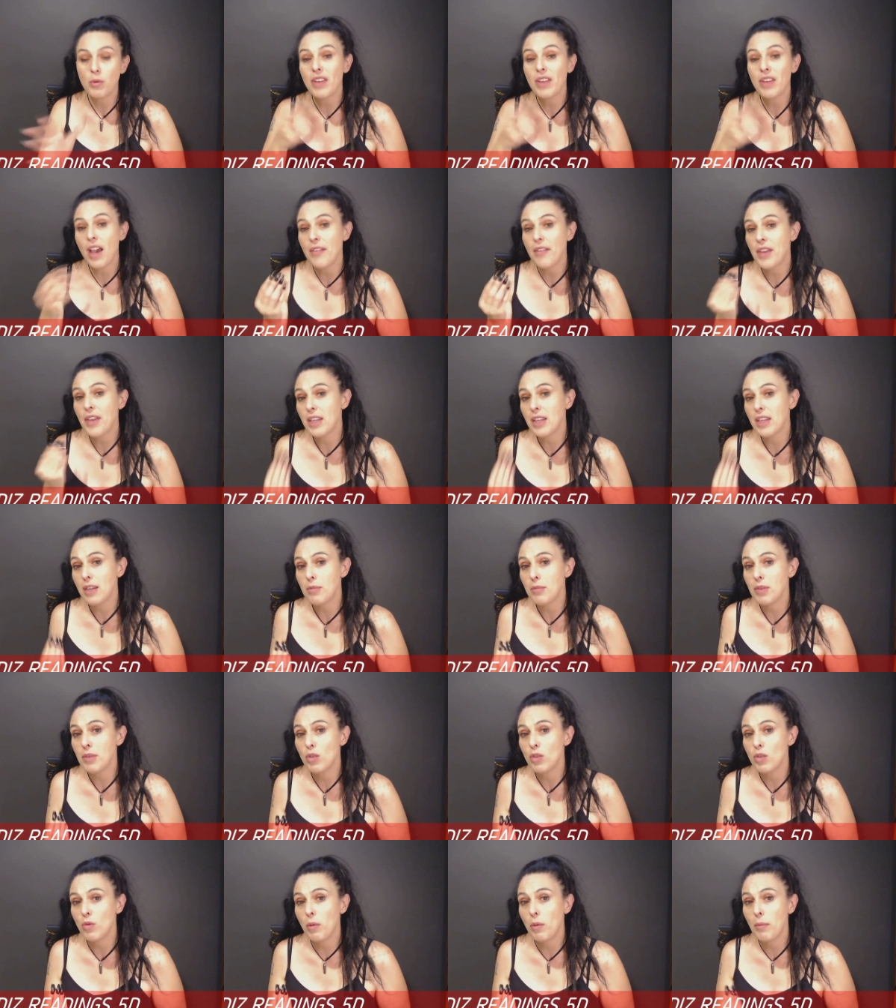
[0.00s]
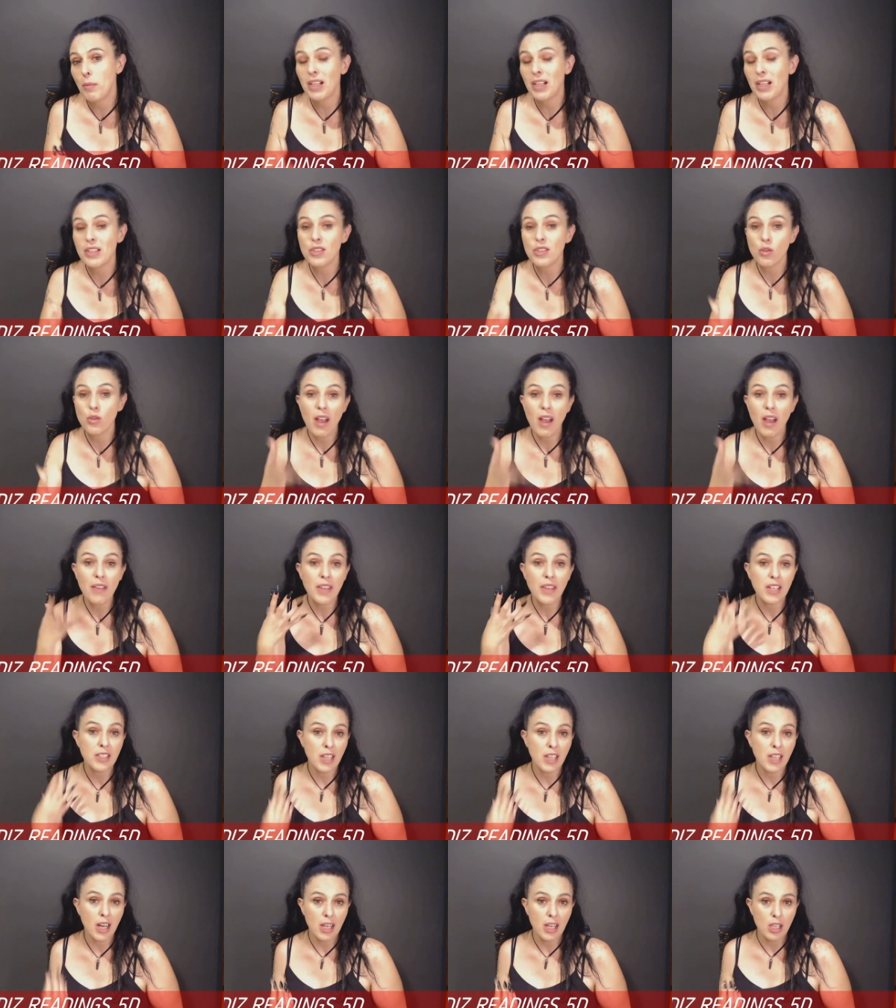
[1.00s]
Are they keeping you in balance, or are they
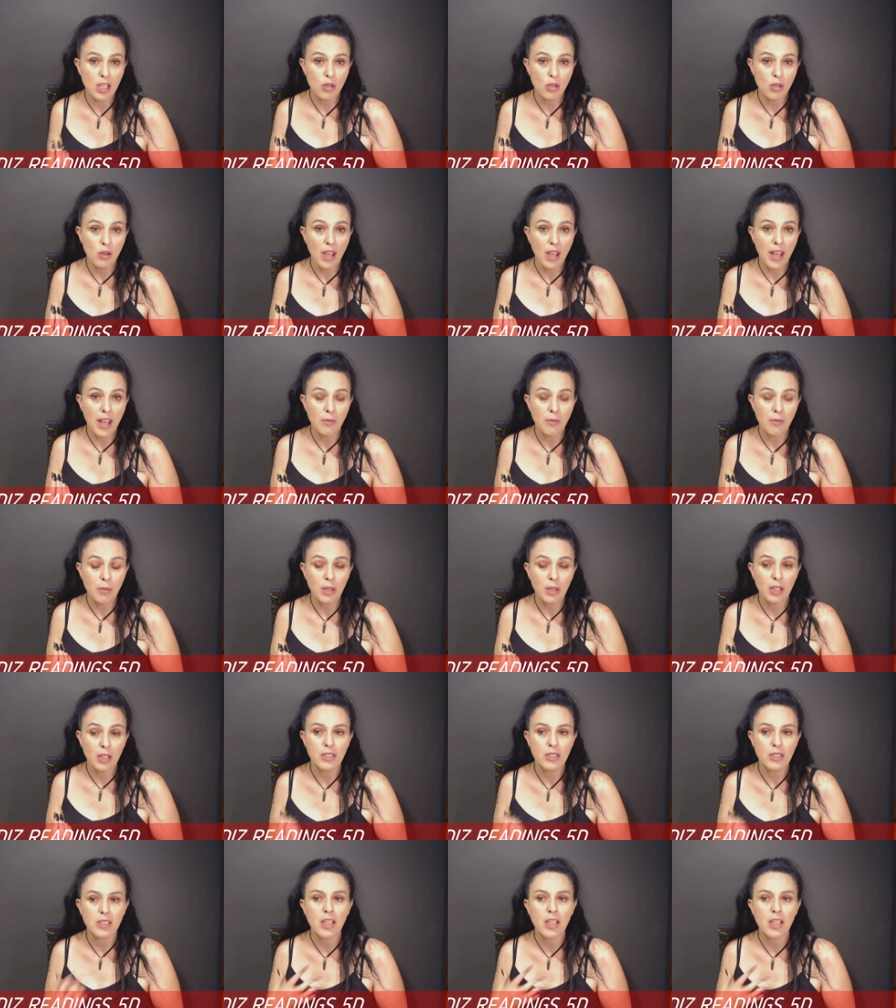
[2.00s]
taking you out of balance?